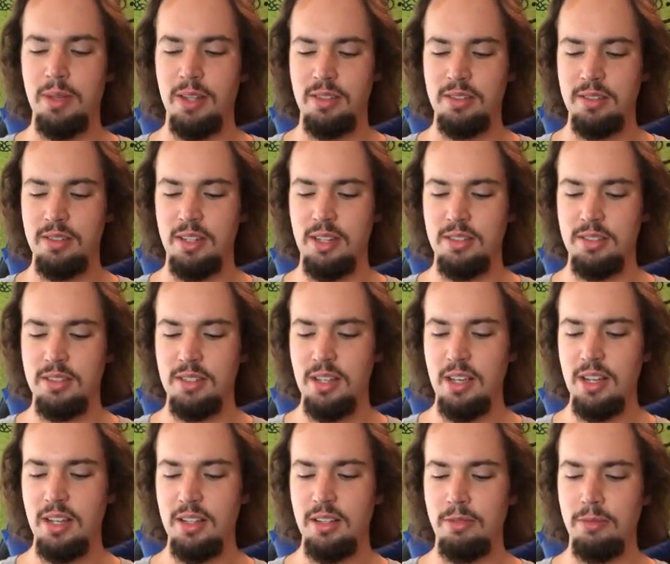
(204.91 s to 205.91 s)
incest,
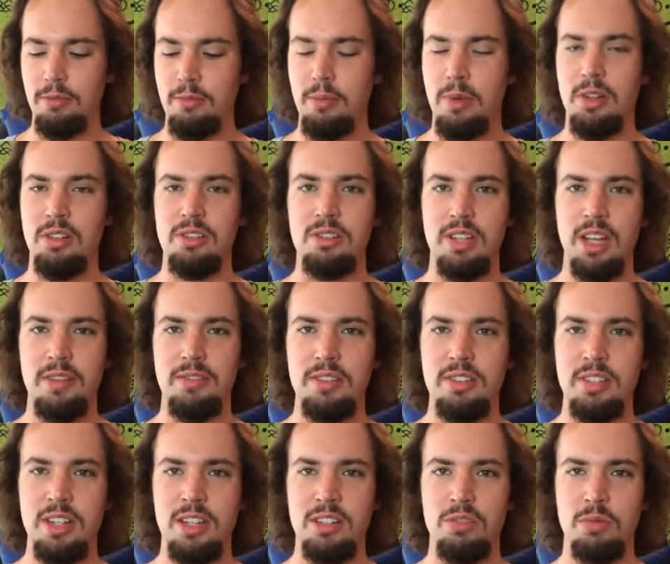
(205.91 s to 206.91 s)
the mother's life's
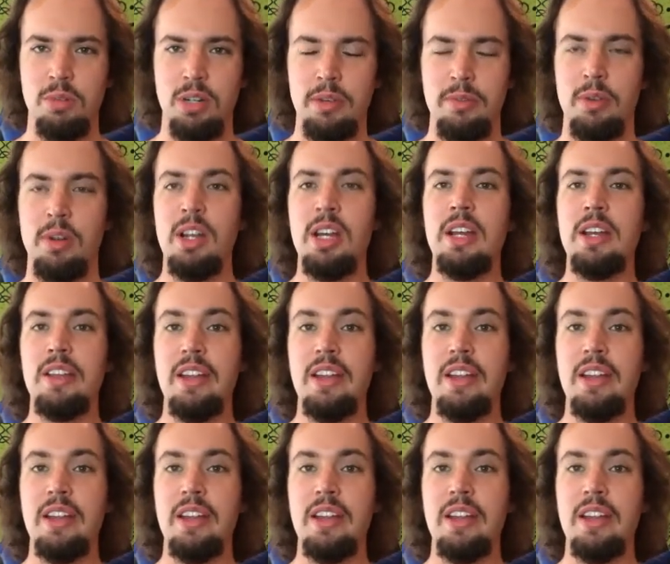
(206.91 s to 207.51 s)
in danger, whatever.